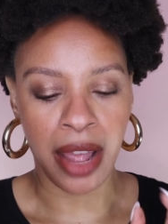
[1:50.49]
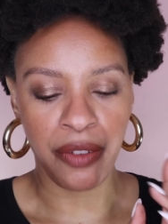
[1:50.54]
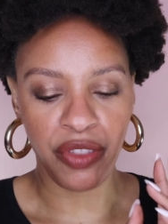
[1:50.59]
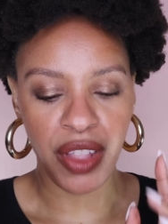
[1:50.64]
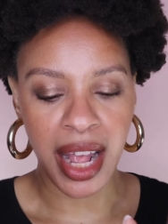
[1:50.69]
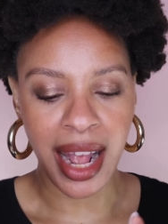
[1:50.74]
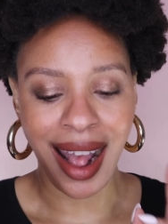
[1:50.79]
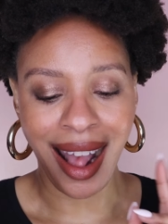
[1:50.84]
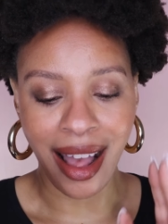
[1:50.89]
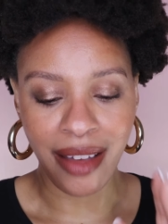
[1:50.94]
If
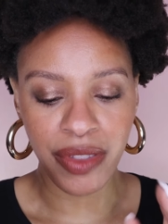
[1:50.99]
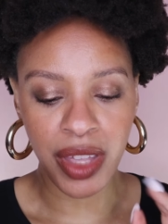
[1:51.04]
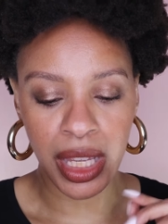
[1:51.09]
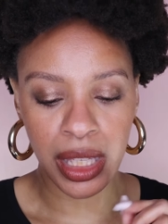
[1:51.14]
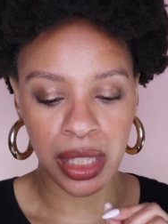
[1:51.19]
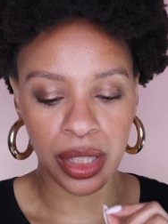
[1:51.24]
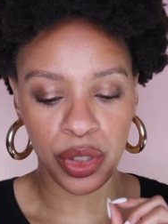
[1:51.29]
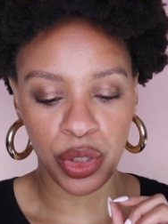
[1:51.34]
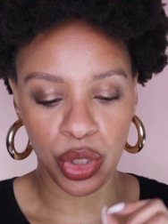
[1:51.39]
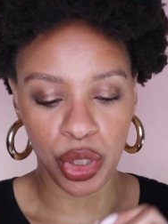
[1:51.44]
they have
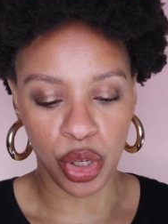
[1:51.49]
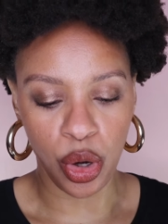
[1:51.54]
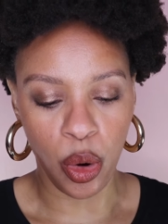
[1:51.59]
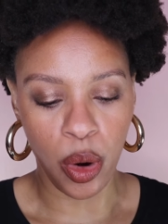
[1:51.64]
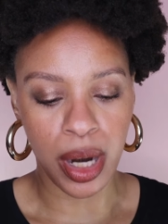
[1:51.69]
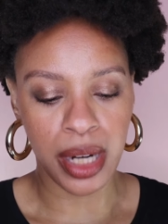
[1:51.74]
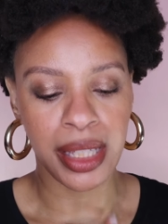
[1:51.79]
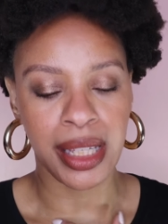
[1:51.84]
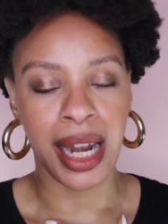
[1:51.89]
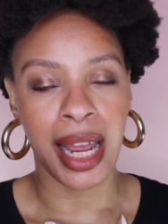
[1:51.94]
these in
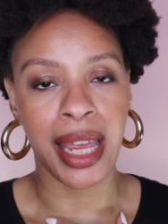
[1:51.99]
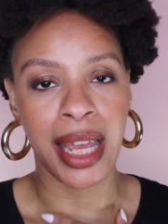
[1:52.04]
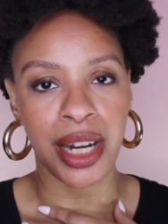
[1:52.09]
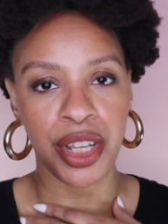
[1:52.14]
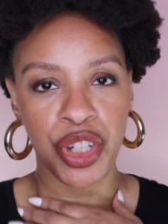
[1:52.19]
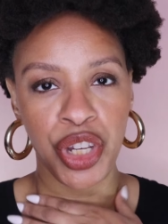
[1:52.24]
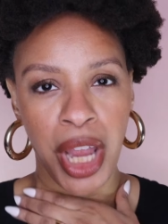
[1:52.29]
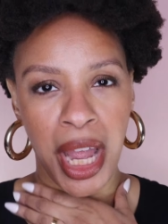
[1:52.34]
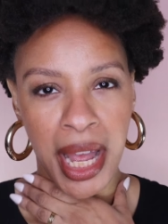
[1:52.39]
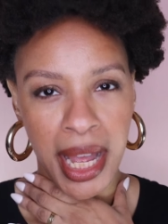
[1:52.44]
stores and I get
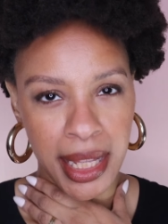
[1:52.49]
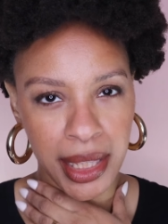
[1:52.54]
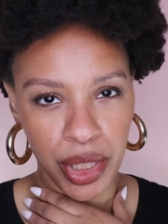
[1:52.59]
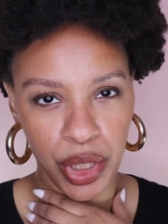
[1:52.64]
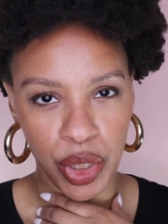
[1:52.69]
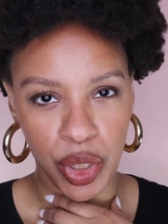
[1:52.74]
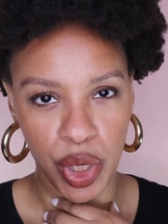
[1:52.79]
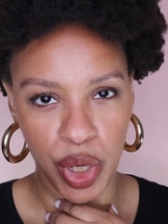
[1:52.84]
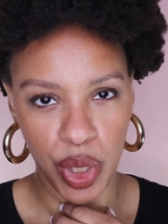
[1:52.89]
a chance